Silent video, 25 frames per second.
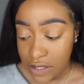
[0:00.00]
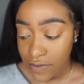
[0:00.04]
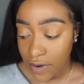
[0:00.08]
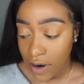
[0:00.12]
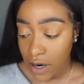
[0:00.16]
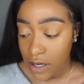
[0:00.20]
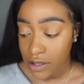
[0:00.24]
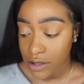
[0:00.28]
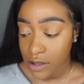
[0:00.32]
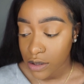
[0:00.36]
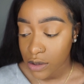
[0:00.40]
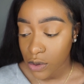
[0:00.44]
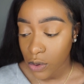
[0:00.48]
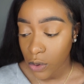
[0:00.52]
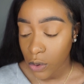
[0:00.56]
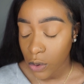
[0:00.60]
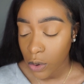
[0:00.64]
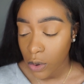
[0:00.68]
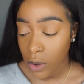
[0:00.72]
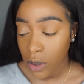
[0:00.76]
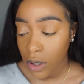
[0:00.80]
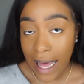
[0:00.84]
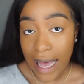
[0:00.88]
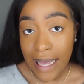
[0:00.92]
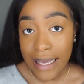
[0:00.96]
far as
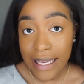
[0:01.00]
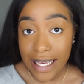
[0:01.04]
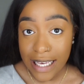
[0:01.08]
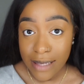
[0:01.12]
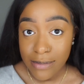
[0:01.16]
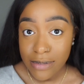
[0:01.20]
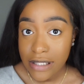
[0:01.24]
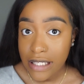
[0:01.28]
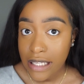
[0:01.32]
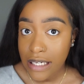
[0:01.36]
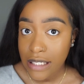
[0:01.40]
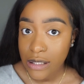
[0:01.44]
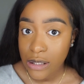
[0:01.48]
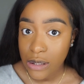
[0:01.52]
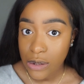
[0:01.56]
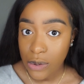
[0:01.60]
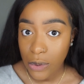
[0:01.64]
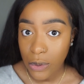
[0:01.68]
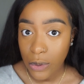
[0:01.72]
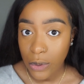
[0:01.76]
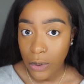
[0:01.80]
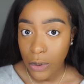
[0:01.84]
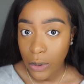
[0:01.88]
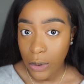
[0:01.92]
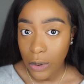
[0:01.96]
school. I am still in
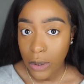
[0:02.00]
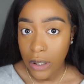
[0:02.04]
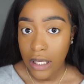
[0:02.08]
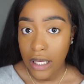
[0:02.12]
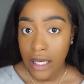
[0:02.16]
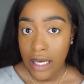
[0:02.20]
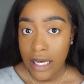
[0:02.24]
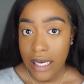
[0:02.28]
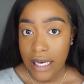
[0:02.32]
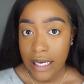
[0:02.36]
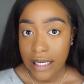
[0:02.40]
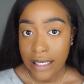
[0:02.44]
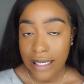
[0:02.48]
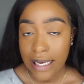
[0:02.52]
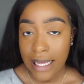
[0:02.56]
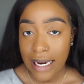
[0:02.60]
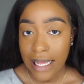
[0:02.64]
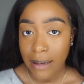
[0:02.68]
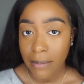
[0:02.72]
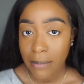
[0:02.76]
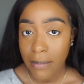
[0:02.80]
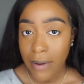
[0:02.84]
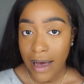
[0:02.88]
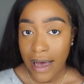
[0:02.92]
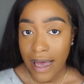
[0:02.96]
school,
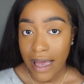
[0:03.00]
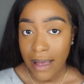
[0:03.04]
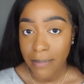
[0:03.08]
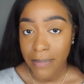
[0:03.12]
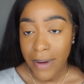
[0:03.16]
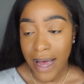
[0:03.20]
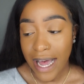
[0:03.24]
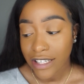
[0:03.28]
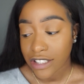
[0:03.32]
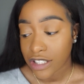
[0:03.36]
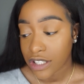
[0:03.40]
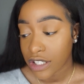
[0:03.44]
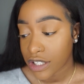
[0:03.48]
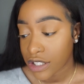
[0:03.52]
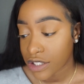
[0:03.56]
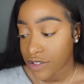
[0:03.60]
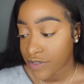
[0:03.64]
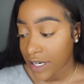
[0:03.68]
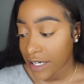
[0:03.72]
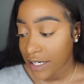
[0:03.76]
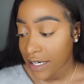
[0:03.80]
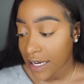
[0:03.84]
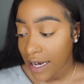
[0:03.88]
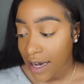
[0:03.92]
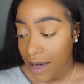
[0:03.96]
getting my bachelor's
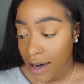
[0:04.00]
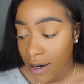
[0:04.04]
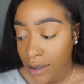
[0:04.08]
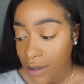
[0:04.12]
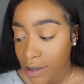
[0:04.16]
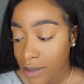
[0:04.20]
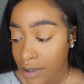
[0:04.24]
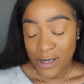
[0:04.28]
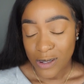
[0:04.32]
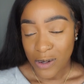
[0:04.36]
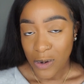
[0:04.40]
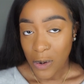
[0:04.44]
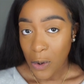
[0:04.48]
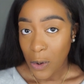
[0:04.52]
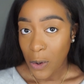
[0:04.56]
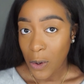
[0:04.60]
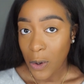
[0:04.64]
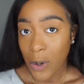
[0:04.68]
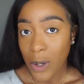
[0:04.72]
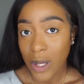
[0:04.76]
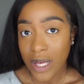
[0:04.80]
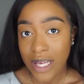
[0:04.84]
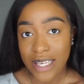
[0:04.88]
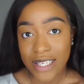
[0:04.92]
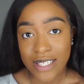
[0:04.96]
right now.
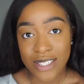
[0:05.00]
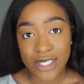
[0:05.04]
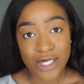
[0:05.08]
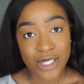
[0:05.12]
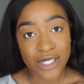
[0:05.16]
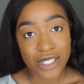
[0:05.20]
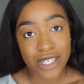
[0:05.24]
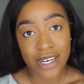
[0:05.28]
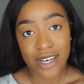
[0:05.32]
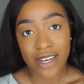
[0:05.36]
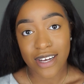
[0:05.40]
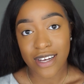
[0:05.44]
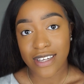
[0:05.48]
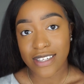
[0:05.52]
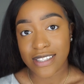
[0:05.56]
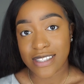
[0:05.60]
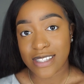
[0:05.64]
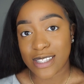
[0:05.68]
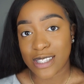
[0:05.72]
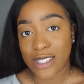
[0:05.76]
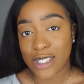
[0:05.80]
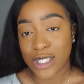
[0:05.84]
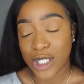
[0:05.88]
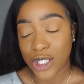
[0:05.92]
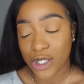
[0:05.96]
School is
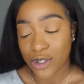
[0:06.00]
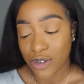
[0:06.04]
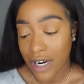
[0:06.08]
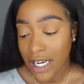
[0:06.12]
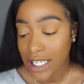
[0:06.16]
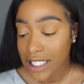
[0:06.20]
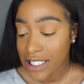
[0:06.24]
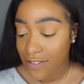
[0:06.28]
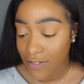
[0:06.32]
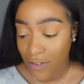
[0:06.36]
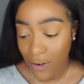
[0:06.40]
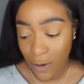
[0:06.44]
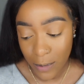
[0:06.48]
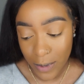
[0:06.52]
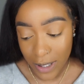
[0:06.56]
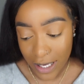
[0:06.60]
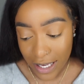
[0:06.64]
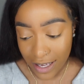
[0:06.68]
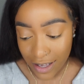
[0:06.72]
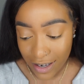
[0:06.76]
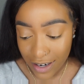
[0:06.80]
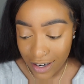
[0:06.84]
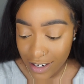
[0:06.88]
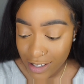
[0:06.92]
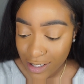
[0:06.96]
just stressful,
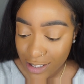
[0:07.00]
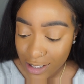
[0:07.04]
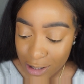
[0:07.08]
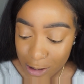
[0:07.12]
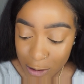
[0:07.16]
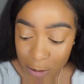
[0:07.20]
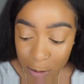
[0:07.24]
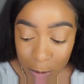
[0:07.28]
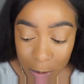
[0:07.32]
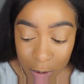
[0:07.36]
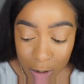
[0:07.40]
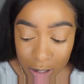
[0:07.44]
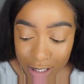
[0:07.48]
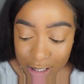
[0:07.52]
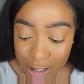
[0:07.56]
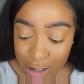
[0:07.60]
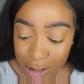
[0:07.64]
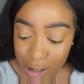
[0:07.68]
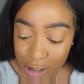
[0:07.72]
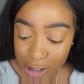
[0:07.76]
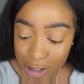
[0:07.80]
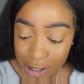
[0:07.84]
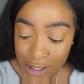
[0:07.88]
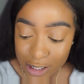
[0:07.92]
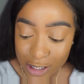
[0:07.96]
man. School is
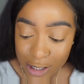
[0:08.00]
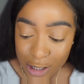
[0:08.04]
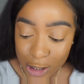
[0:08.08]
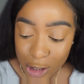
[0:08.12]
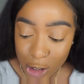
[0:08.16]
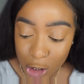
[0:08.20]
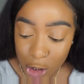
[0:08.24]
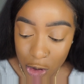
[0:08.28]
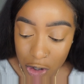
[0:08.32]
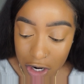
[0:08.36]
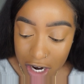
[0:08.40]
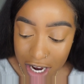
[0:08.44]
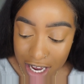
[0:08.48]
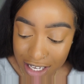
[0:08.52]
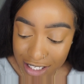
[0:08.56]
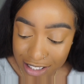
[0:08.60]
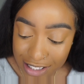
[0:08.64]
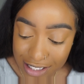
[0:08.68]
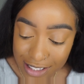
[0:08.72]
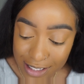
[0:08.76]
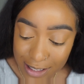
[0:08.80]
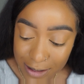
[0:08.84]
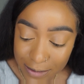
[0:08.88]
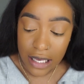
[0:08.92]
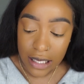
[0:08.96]
just
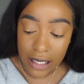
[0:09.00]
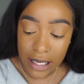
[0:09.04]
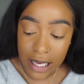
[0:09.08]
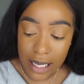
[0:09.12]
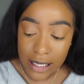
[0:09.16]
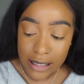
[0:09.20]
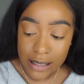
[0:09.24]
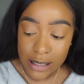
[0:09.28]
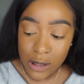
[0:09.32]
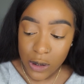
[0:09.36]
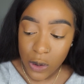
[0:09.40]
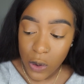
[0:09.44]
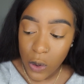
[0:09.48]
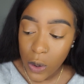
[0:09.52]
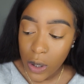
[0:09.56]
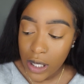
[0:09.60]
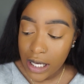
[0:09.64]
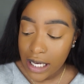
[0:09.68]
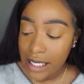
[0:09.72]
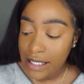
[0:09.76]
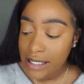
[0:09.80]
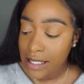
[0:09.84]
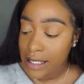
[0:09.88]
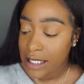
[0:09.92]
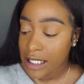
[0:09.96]
stress. Yeah, school
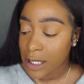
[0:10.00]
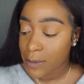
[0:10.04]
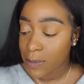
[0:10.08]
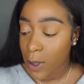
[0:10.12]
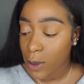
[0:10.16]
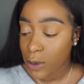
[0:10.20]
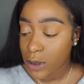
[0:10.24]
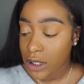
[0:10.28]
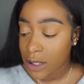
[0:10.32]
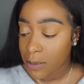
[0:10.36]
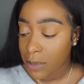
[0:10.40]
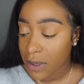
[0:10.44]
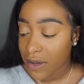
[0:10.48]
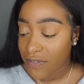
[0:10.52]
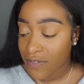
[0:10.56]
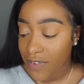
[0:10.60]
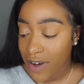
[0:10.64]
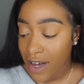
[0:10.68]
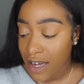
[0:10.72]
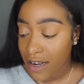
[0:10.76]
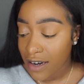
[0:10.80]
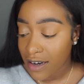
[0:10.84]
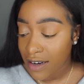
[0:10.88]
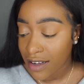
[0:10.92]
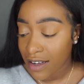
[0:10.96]
isn't supposed to be
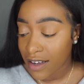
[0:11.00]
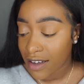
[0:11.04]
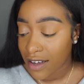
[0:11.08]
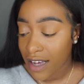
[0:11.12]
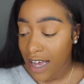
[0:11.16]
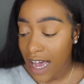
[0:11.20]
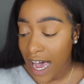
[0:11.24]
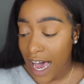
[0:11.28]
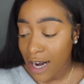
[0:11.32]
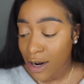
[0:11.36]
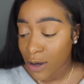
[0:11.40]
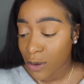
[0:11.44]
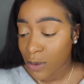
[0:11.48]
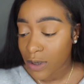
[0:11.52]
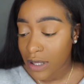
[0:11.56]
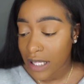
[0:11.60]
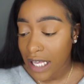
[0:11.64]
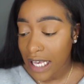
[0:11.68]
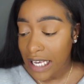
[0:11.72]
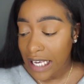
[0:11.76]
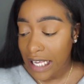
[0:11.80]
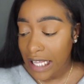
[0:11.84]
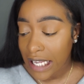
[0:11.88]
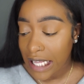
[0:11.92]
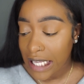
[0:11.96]
fun. I don't
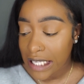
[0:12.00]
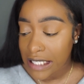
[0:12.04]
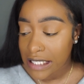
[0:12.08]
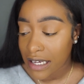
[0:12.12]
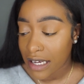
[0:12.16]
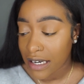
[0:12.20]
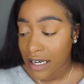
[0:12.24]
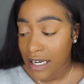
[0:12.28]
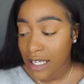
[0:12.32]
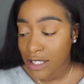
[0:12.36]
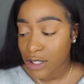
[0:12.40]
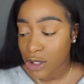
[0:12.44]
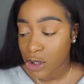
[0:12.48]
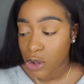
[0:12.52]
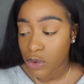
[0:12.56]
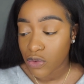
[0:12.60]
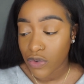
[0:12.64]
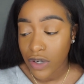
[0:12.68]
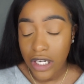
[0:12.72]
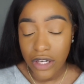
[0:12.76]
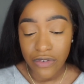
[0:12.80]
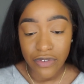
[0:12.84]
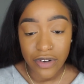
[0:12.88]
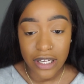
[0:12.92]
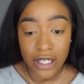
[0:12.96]
think it is unless you
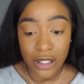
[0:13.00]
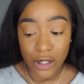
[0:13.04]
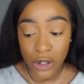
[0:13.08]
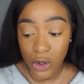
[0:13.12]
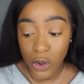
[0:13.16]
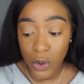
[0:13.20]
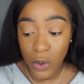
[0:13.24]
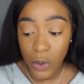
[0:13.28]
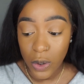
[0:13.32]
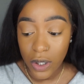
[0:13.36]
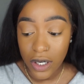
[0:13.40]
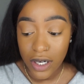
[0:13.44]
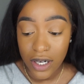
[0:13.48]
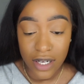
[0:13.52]
really do